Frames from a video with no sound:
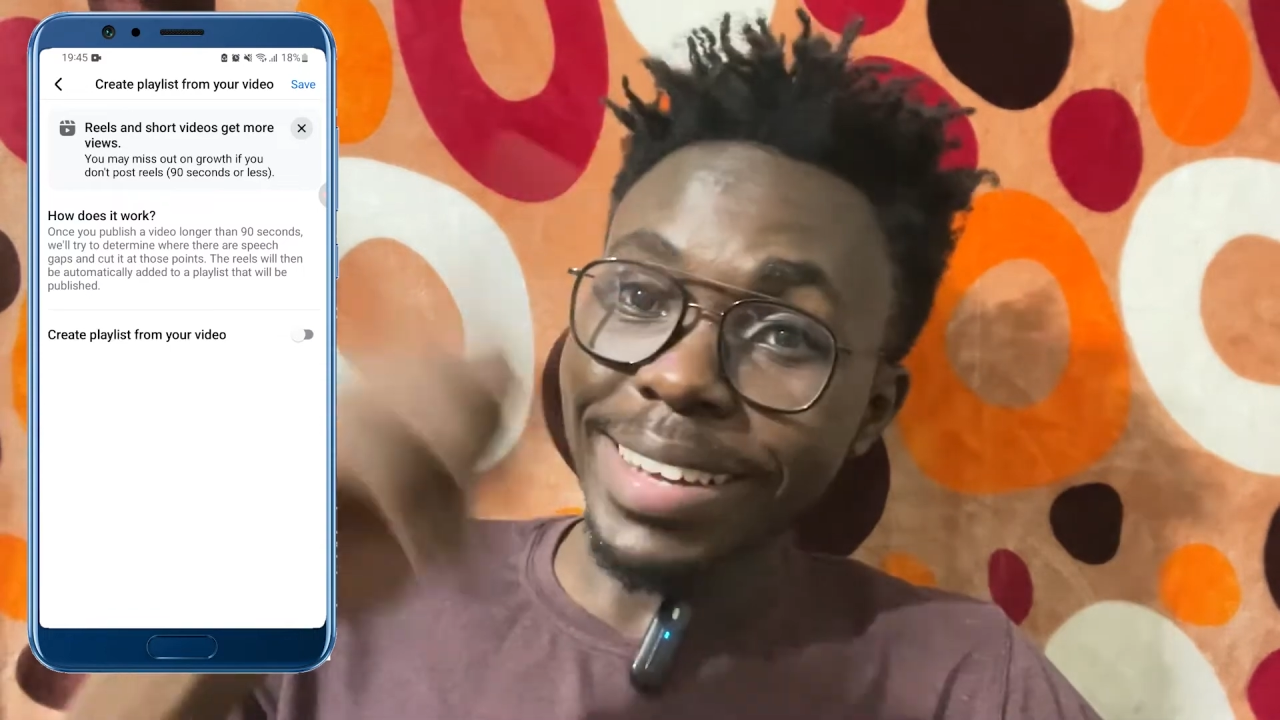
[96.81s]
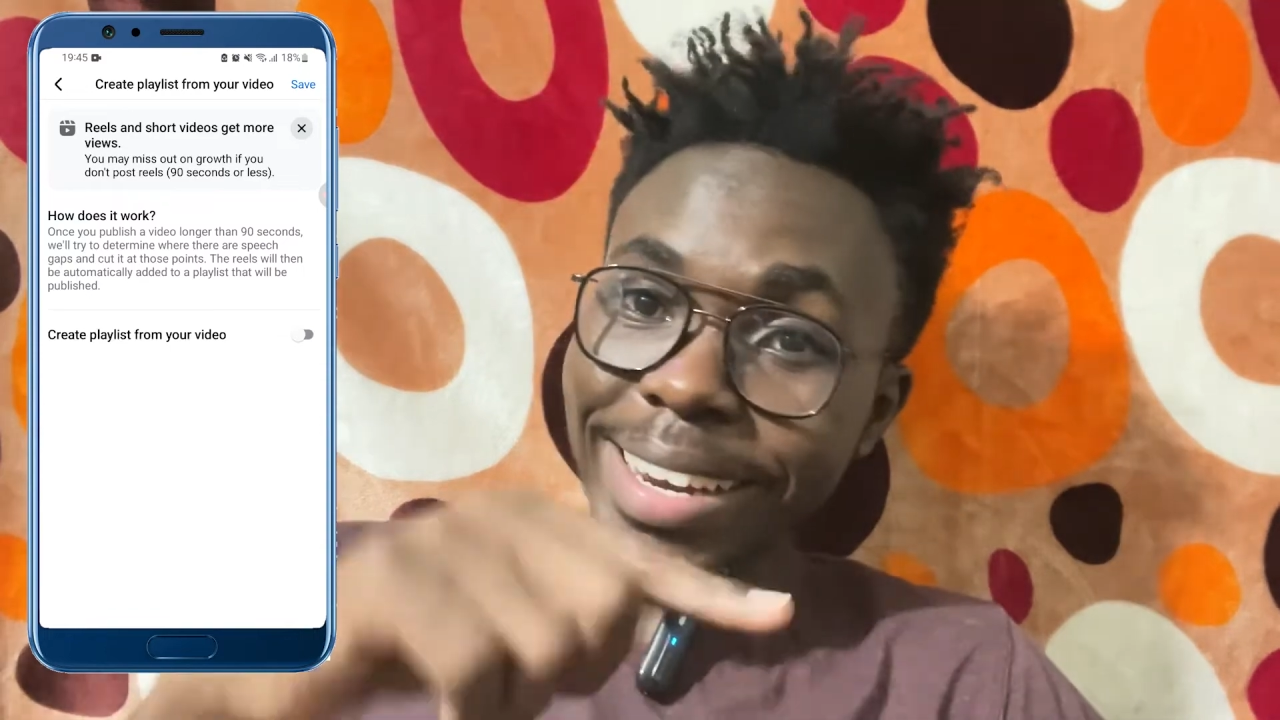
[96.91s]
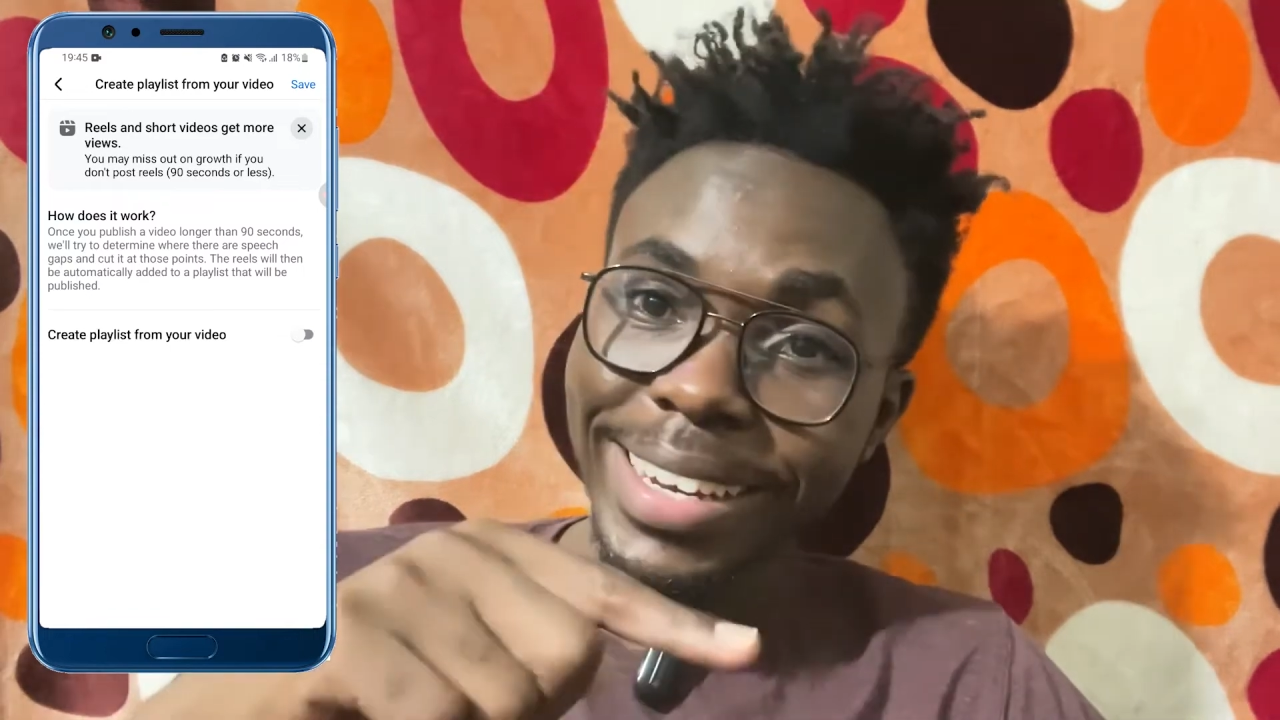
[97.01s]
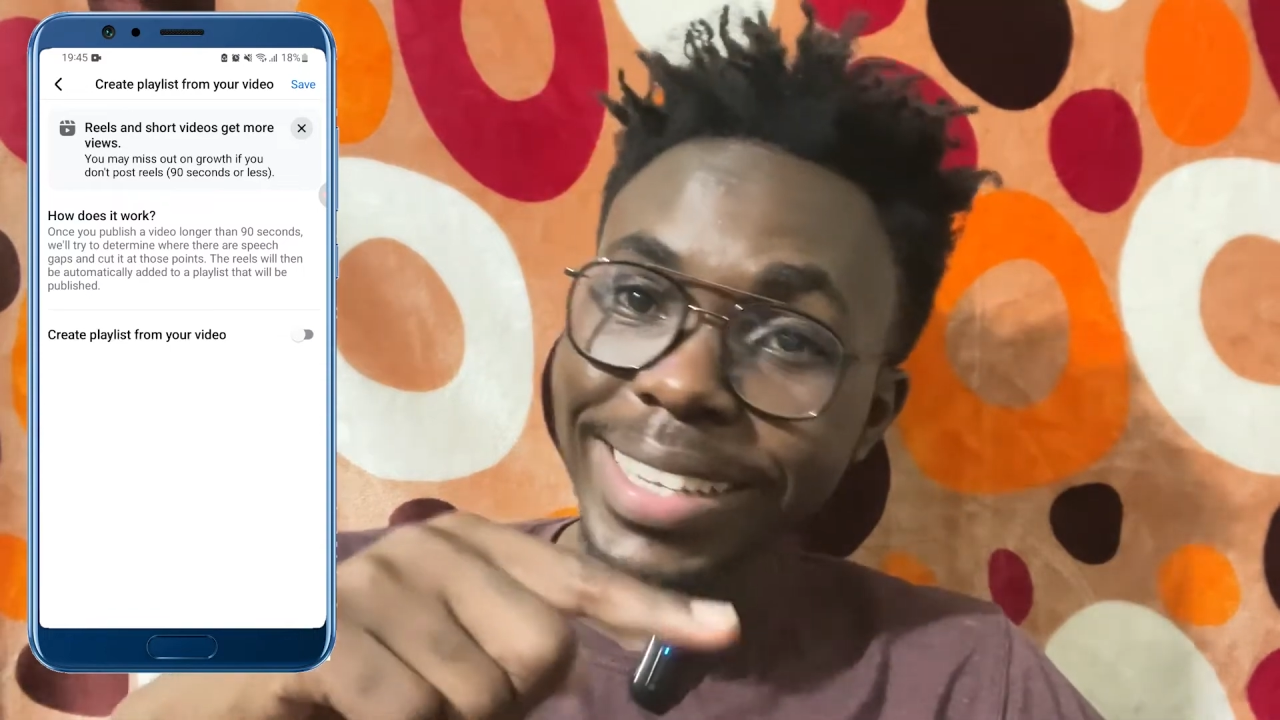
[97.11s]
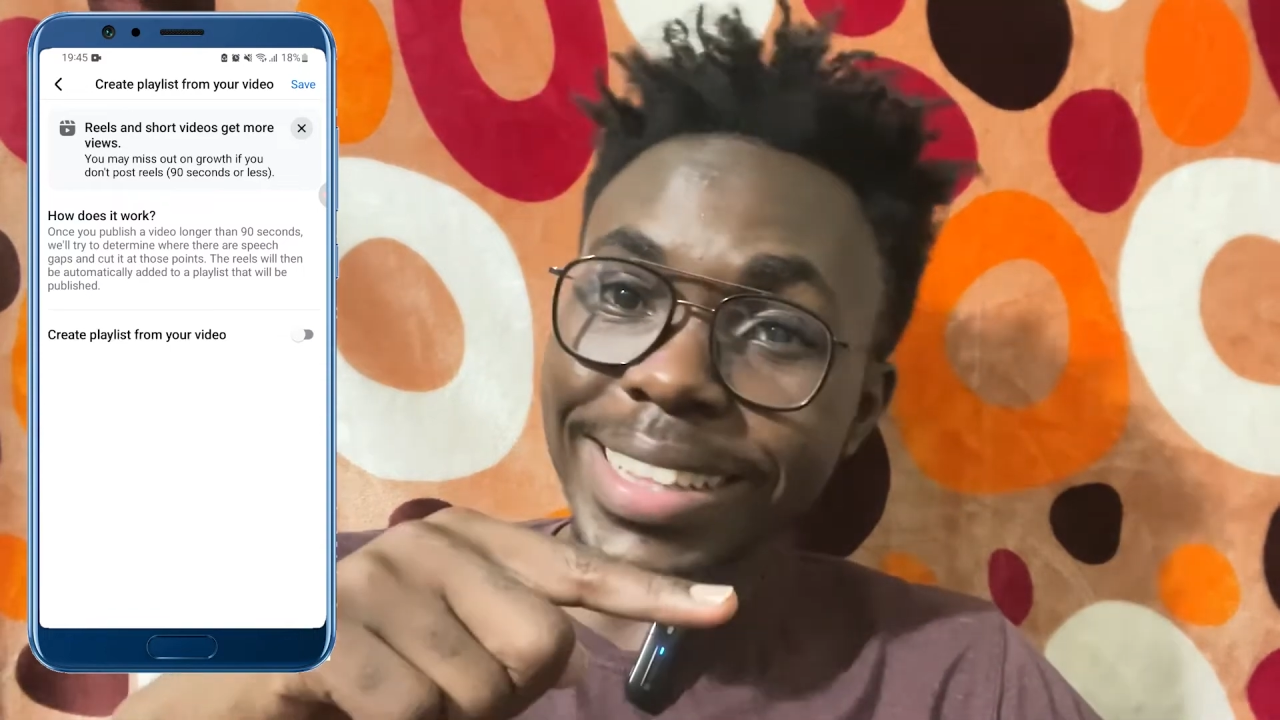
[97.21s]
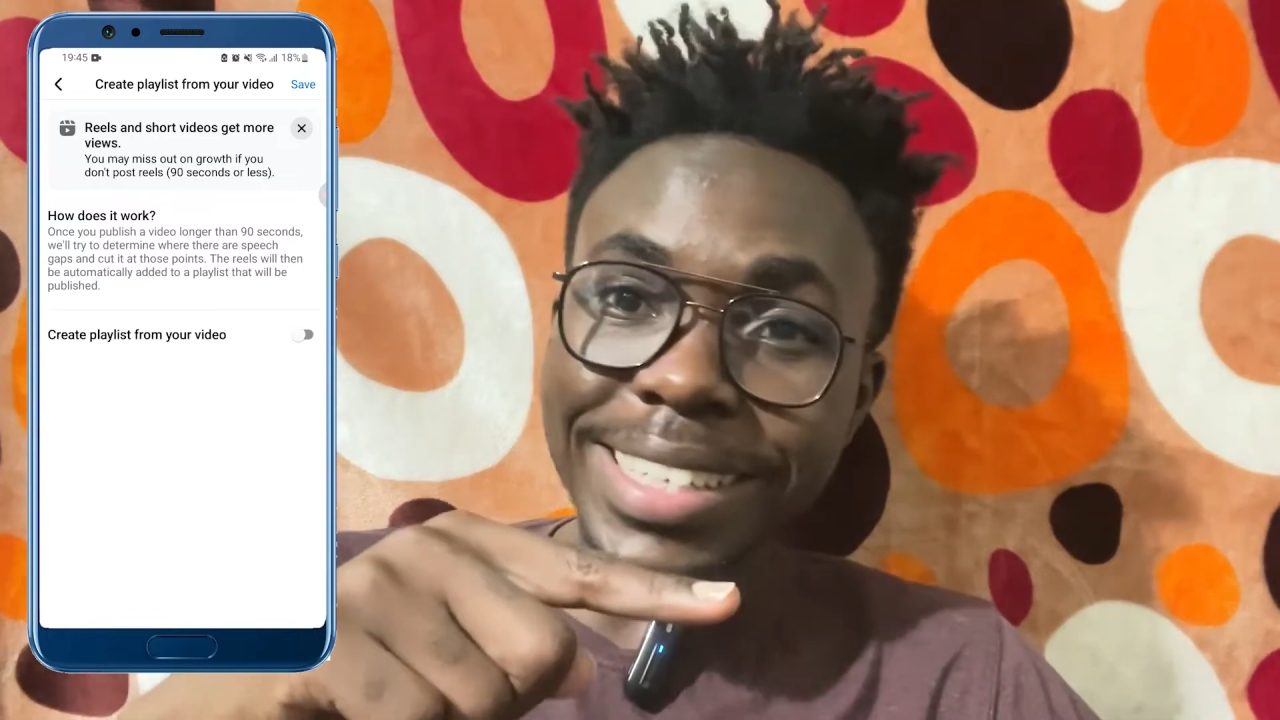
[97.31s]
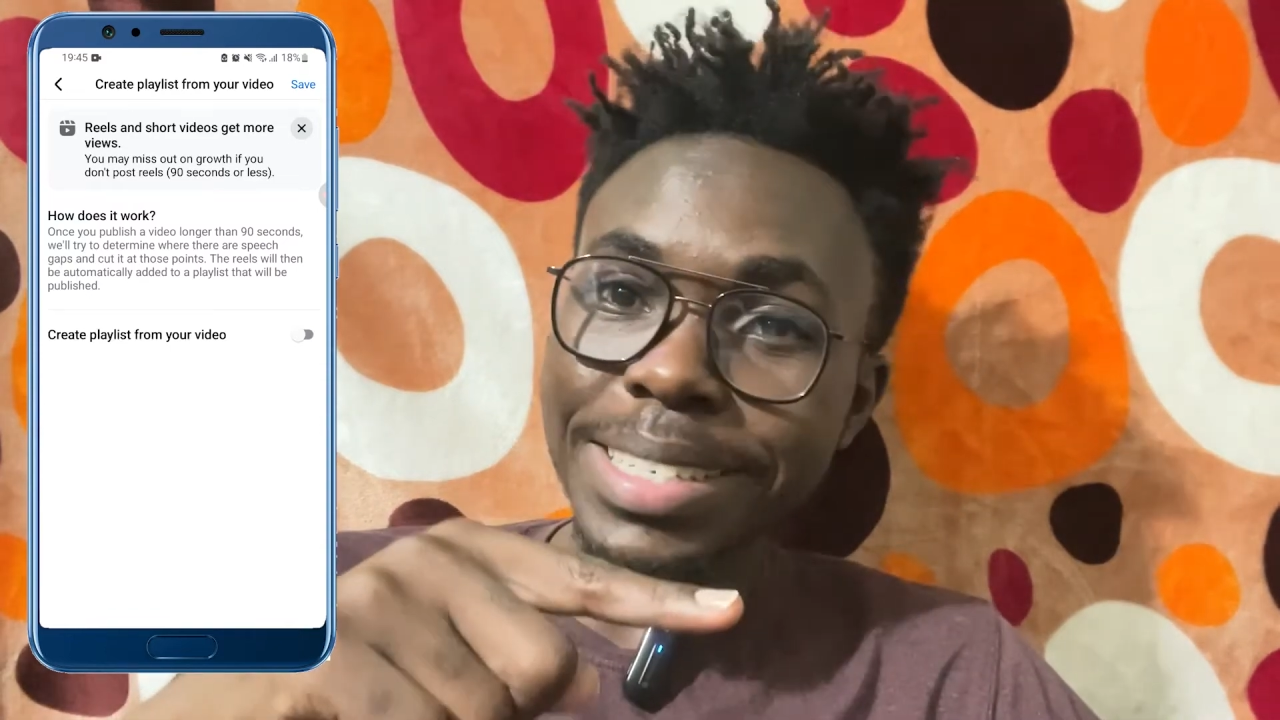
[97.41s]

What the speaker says: Click the